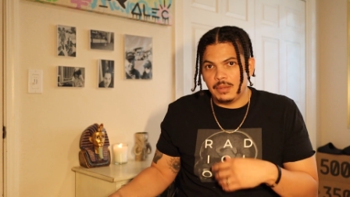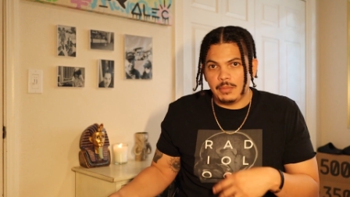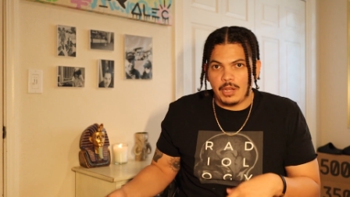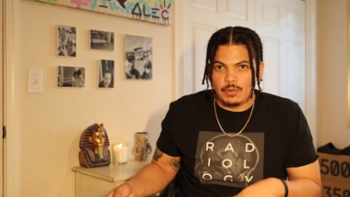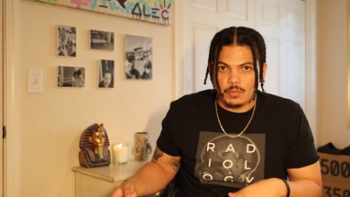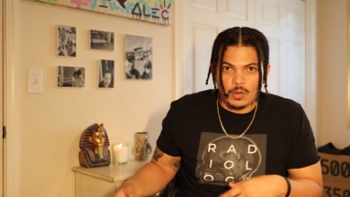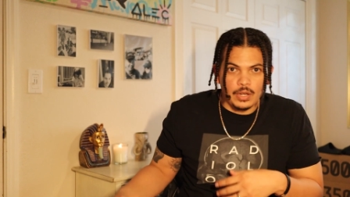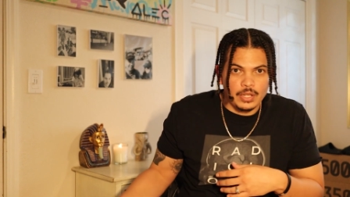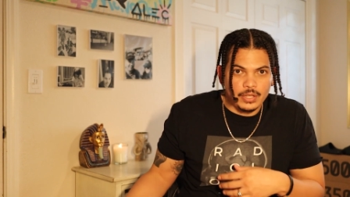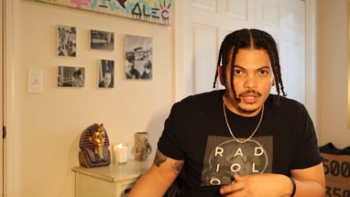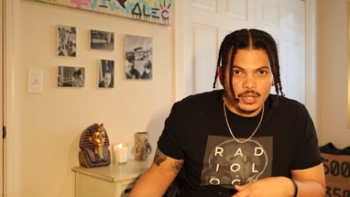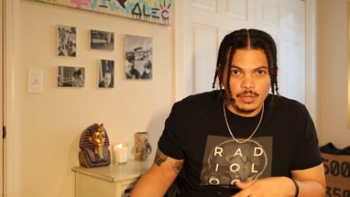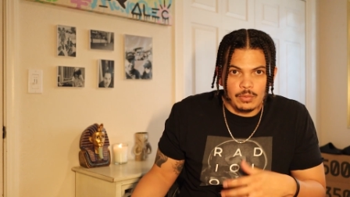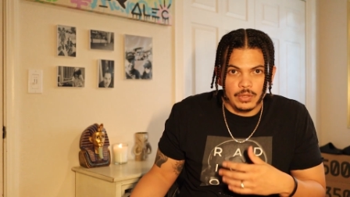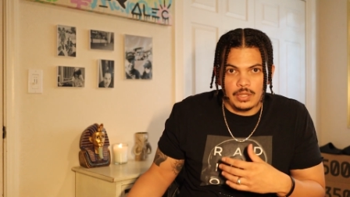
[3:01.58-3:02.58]
they might run in
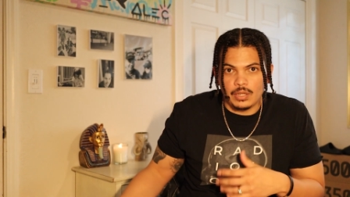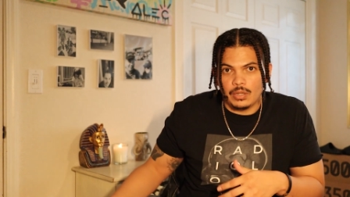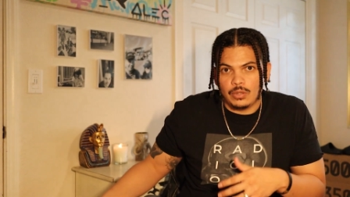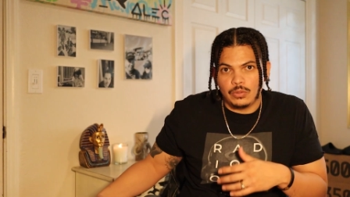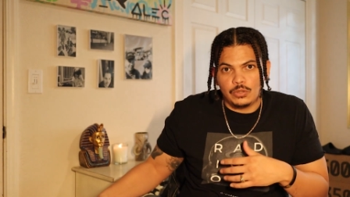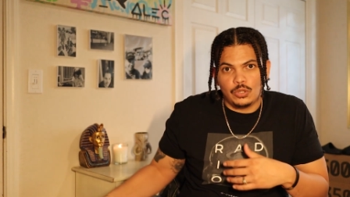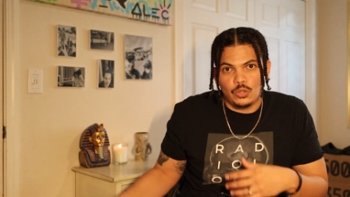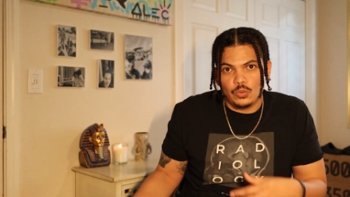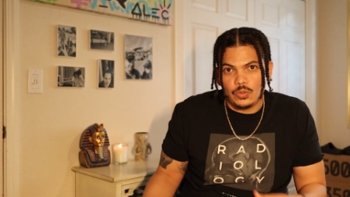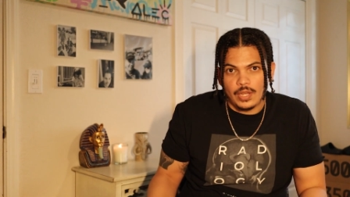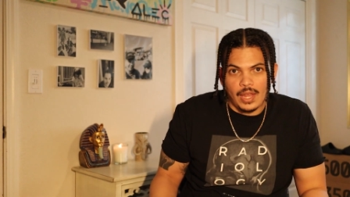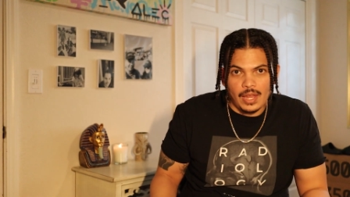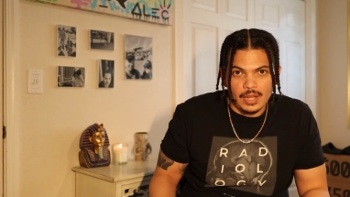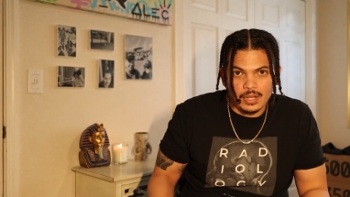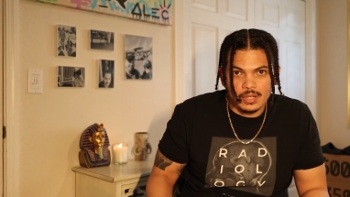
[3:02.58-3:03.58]
there with the O2
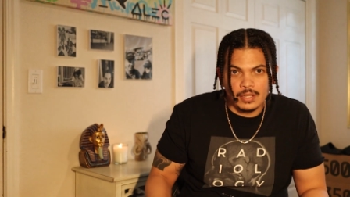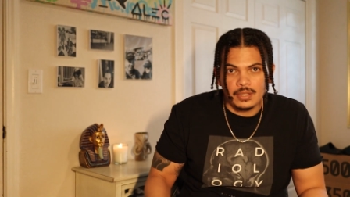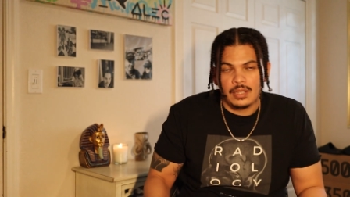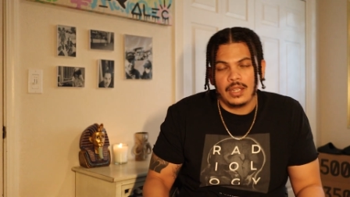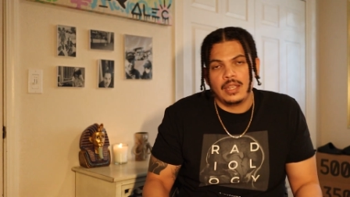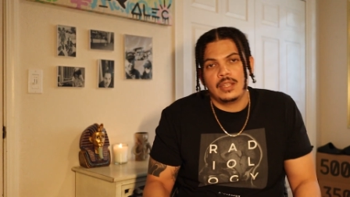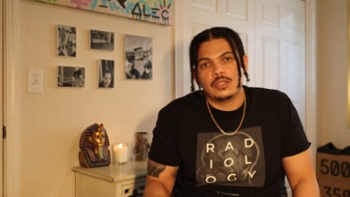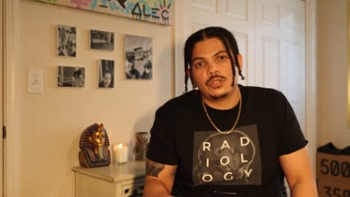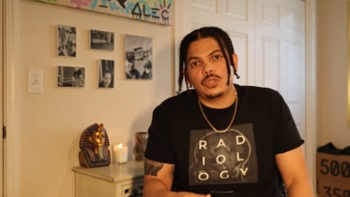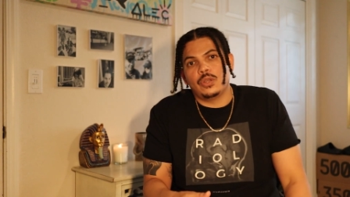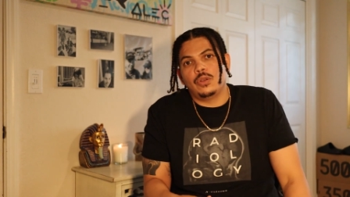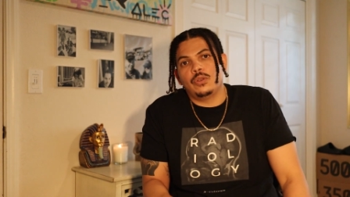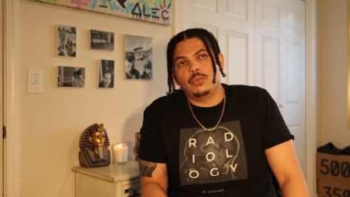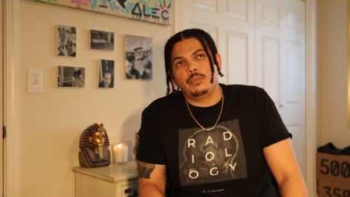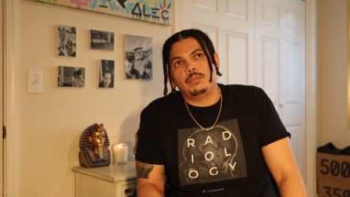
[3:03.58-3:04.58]
tank.
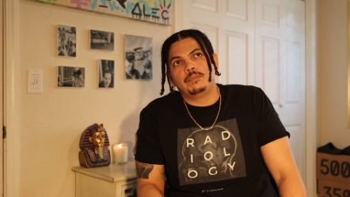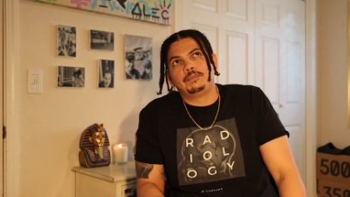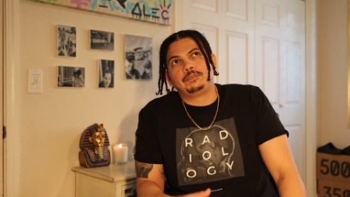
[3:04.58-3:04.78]
So